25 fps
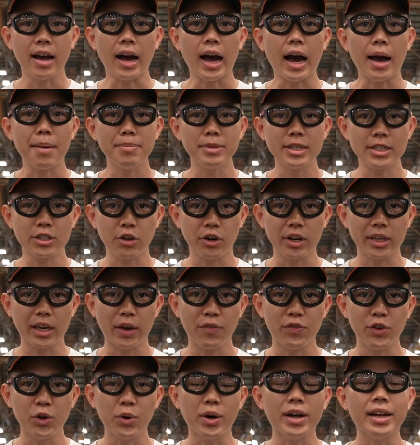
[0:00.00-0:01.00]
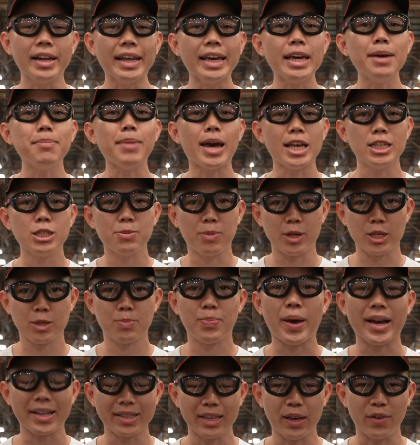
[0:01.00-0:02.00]
I'm just going to give you a layman's
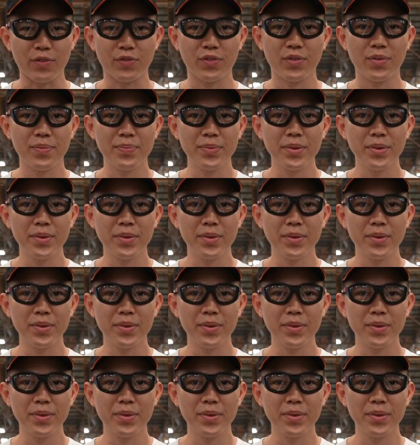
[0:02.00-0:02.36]
perspective